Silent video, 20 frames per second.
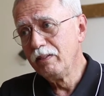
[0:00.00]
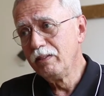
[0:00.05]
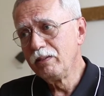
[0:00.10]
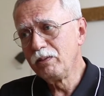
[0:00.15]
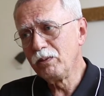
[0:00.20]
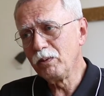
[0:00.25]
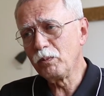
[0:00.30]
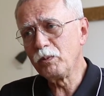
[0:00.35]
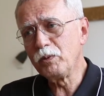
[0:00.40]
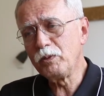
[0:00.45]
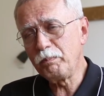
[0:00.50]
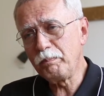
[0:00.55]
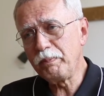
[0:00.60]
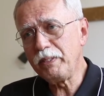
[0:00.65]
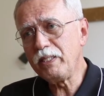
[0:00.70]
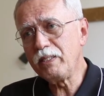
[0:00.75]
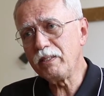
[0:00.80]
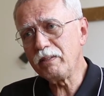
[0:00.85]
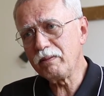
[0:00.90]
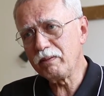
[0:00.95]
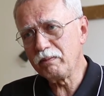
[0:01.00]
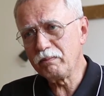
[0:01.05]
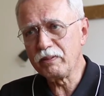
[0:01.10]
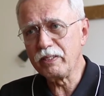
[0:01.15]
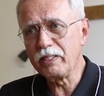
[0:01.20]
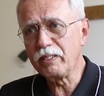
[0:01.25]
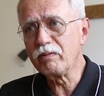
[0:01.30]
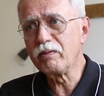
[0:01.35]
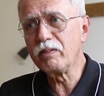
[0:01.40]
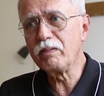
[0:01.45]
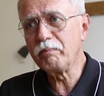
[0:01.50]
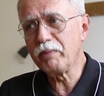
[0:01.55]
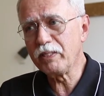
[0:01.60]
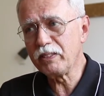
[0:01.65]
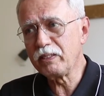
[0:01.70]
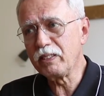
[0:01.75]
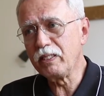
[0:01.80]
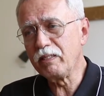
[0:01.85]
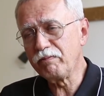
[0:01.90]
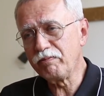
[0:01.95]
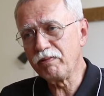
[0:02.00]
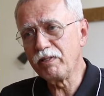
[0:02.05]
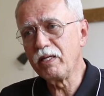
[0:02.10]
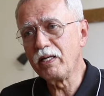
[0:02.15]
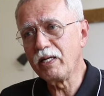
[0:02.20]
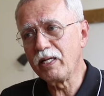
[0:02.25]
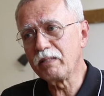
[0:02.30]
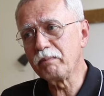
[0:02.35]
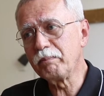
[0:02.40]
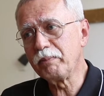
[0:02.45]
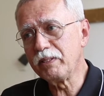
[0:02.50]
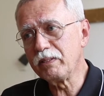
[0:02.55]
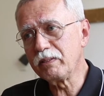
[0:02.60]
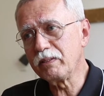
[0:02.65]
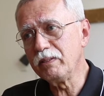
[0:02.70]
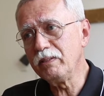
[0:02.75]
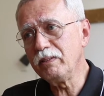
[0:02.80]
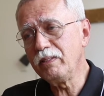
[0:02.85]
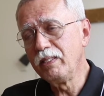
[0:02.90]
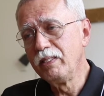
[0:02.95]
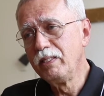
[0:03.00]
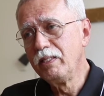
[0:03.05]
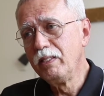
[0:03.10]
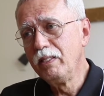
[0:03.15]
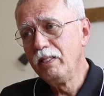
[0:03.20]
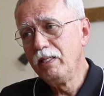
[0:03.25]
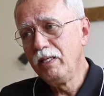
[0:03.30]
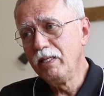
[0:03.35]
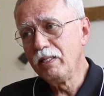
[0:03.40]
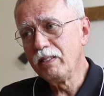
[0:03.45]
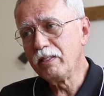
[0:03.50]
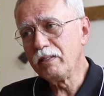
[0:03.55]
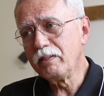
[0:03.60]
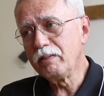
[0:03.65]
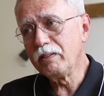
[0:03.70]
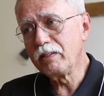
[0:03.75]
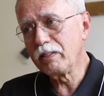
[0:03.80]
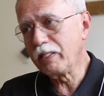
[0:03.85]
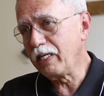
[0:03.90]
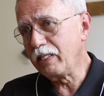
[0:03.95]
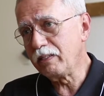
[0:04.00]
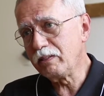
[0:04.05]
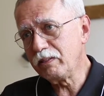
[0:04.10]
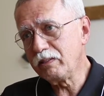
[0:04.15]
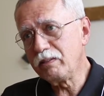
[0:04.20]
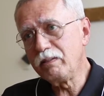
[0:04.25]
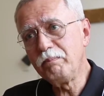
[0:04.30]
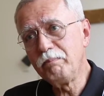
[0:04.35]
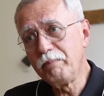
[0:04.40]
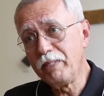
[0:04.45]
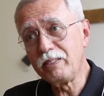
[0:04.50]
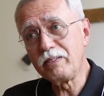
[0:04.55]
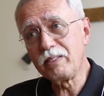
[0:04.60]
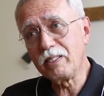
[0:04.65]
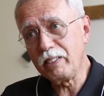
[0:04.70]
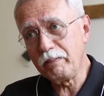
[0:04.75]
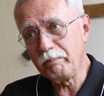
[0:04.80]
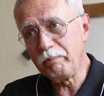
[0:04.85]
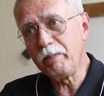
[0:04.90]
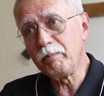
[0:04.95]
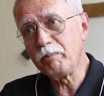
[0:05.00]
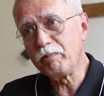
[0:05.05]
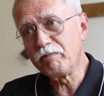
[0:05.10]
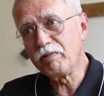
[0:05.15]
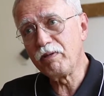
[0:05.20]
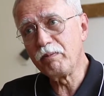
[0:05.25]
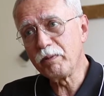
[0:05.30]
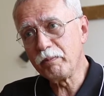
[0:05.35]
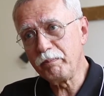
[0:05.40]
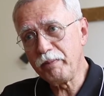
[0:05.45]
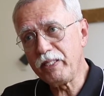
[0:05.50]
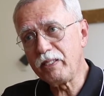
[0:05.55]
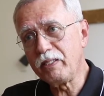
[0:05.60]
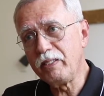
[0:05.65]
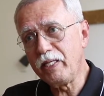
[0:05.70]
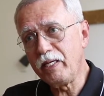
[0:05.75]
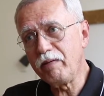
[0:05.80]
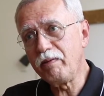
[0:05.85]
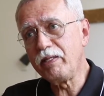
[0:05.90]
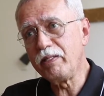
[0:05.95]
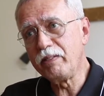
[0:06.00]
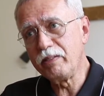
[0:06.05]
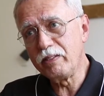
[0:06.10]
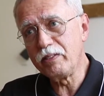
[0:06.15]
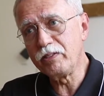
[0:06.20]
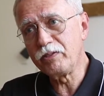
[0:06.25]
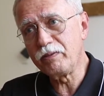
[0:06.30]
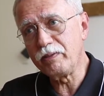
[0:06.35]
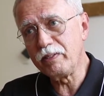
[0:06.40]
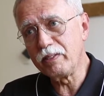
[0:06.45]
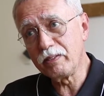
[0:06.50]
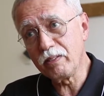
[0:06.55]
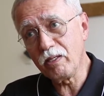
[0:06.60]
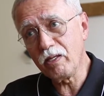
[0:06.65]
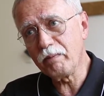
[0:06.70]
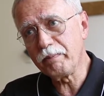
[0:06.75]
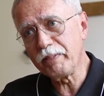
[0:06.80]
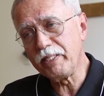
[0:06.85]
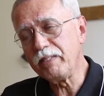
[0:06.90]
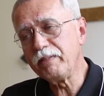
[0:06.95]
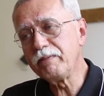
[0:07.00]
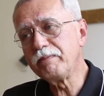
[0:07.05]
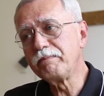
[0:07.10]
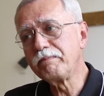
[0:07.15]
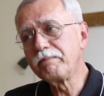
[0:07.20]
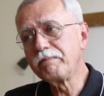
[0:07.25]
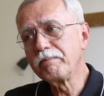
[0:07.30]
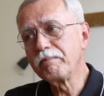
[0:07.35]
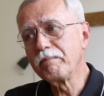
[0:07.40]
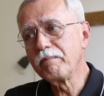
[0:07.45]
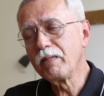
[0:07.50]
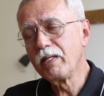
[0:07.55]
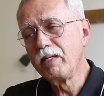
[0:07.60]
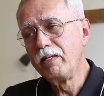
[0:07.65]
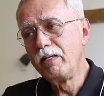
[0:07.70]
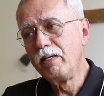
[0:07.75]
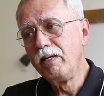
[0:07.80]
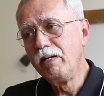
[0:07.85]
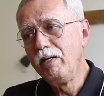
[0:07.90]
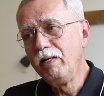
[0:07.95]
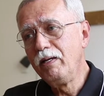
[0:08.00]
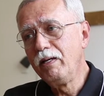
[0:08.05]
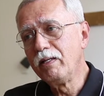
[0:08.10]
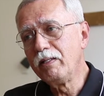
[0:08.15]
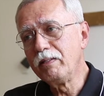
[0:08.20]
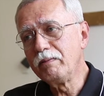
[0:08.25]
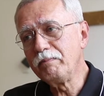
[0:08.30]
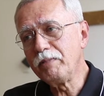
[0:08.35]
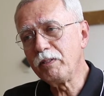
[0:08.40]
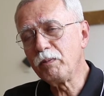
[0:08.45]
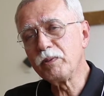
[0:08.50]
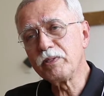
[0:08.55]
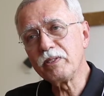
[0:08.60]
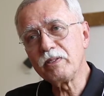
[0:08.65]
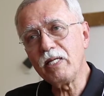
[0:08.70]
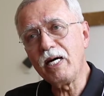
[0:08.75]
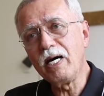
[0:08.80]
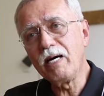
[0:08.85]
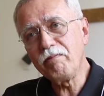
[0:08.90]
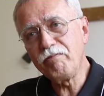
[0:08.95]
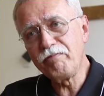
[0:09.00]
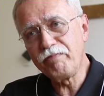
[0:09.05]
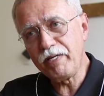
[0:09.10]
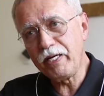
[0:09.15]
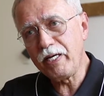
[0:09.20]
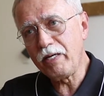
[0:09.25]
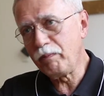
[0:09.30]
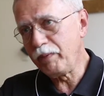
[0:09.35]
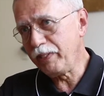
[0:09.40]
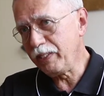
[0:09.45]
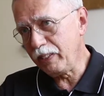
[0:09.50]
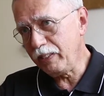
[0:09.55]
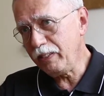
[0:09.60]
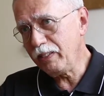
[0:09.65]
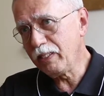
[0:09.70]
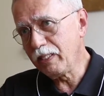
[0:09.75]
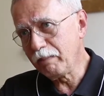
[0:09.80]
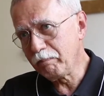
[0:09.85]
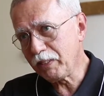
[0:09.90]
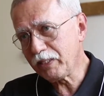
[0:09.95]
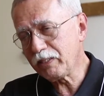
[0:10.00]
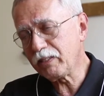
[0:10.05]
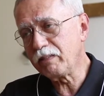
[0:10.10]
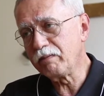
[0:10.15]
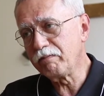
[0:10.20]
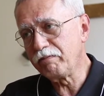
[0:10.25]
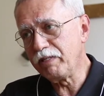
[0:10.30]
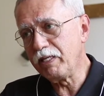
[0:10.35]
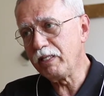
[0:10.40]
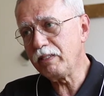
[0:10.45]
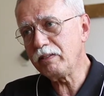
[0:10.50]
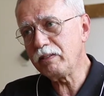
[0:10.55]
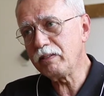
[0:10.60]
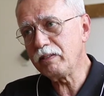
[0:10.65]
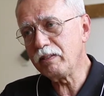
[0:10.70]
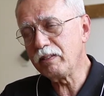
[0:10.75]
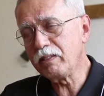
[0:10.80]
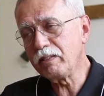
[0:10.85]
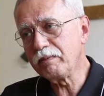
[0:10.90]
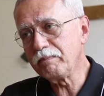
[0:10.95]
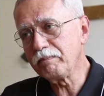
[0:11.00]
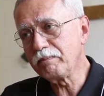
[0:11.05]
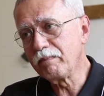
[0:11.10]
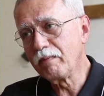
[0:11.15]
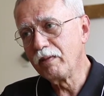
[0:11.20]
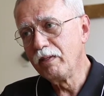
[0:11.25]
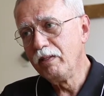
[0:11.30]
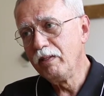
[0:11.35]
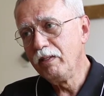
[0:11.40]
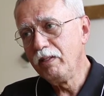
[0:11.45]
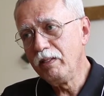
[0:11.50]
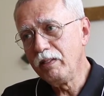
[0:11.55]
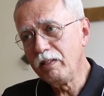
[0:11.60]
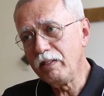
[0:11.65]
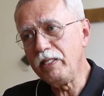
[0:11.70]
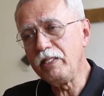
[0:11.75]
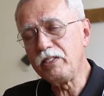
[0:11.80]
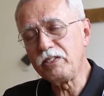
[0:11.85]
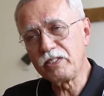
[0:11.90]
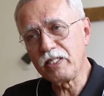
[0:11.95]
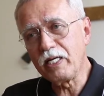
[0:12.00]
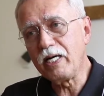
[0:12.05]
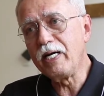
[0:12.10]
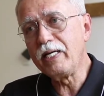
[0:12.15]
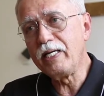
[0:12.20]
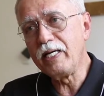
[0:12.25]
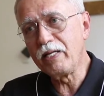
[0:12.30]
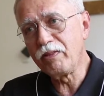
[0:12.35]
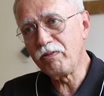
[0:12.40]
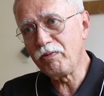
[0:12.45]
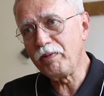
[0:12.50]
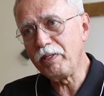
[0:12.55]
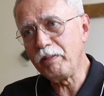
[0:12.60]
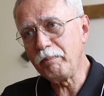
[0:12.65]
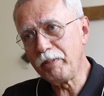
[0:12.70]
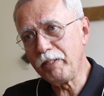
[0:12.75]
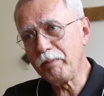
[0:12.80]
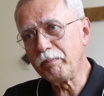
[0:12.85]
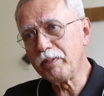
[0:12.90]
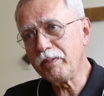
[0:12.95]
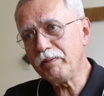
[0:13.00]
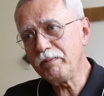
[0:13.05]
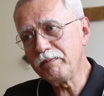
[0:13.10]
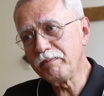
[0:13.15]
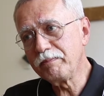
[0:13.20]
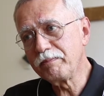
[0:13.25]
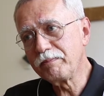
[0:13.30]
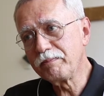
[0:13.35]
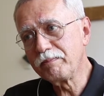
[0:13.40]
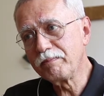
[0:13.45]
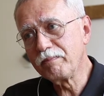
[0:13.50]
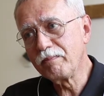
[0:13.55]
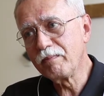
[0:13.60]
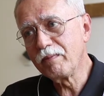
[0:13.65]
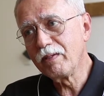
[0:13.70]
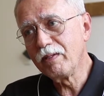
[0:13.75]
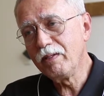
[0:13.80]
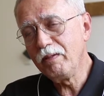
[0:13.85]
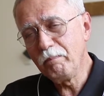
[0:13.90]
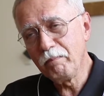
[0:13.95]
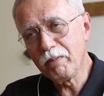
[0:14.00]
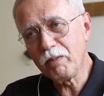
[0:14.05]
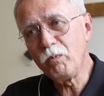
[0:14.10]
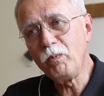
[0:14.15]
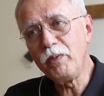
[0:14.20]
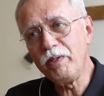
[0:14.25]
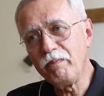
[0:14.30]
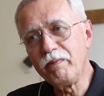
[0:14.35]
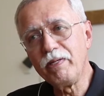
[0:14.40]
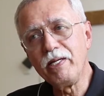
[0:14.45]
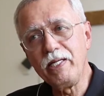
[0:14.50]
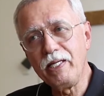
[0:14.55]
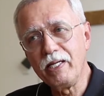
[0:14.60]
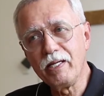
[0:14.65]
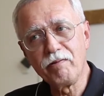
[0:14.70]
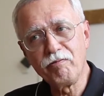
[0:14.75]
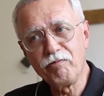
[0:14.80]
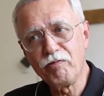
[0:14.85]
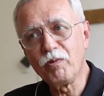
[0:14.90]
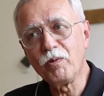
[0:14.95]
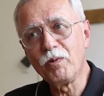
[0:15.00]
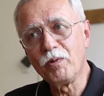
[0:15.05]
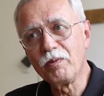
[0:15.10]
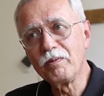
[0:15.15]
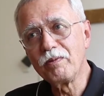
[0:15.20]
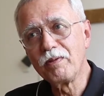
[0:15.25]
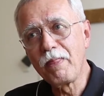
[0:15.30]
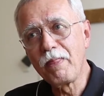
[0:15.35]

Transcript: So it was Peter Singer and myself and another person against basically people from the meat and dairy industry in the lobby. It was unfair really, I must confess. Each side had three people, but we really had four.